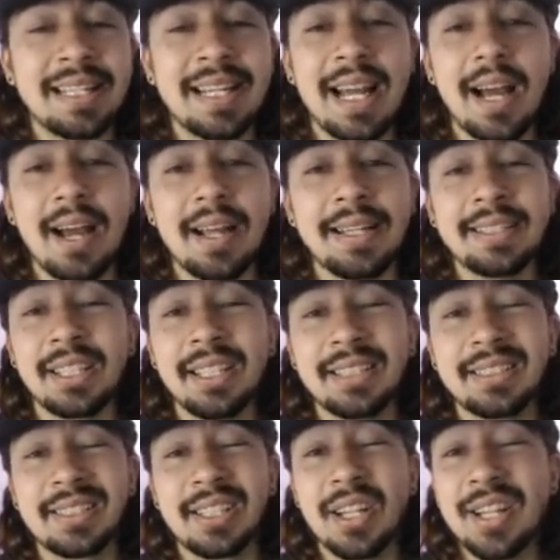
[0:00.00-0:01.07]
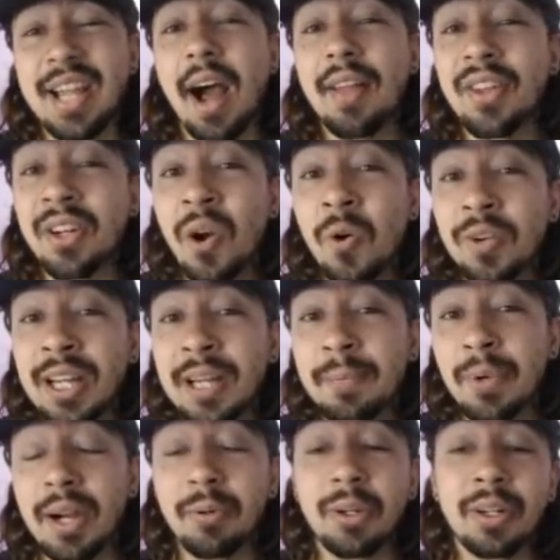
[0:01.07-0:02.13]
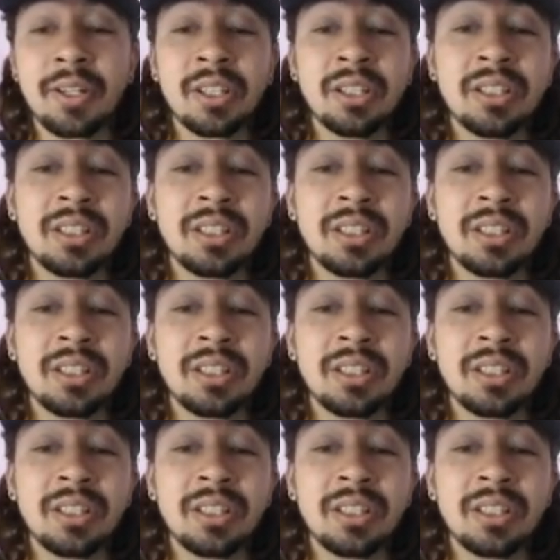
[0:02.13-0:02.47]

Yeah, he's the other goalkeeper I would